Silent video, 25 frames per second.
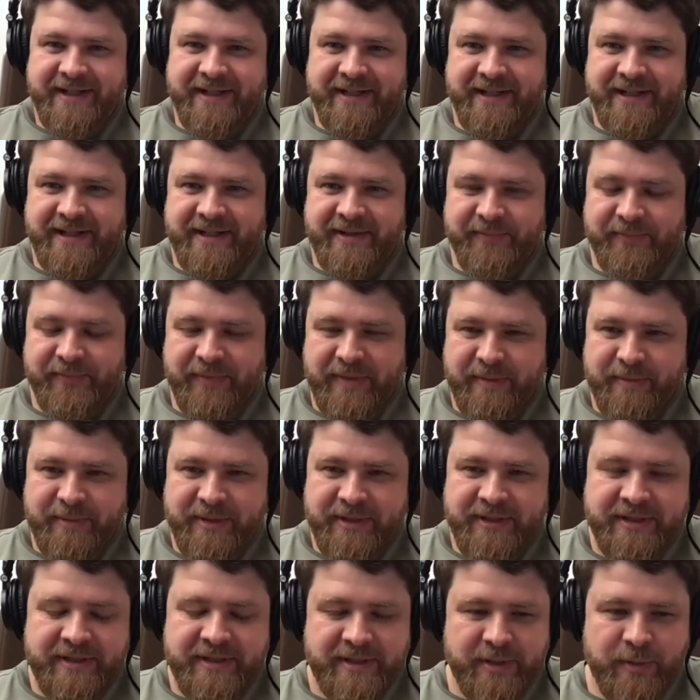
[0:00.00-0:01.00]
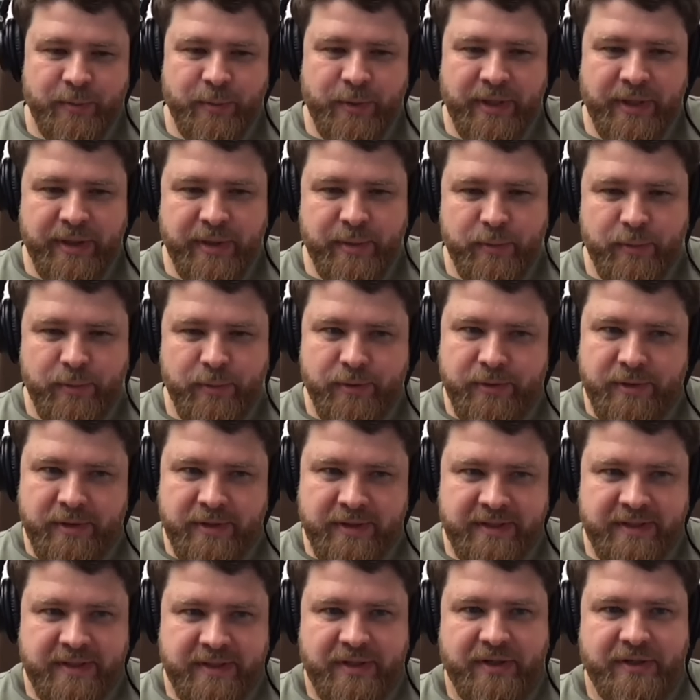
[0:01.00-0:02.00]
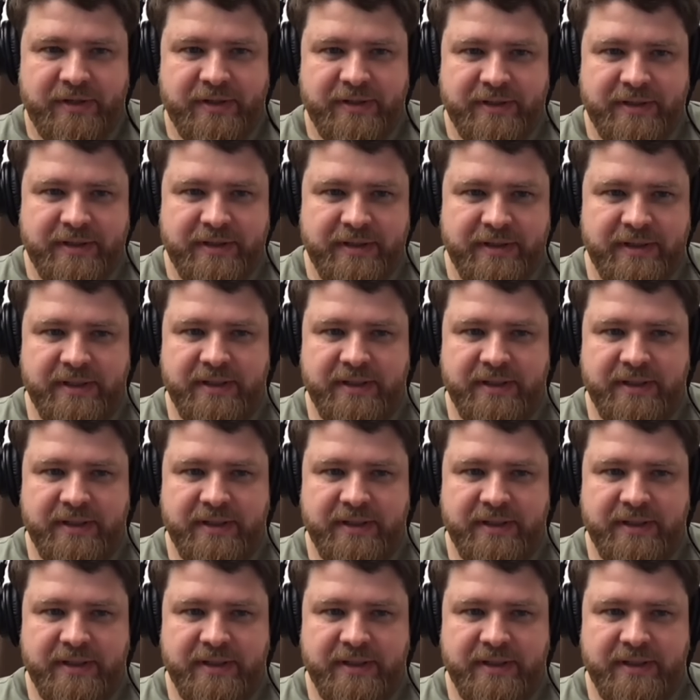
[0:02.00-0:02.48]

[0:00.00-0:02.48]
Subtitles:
But when the war started,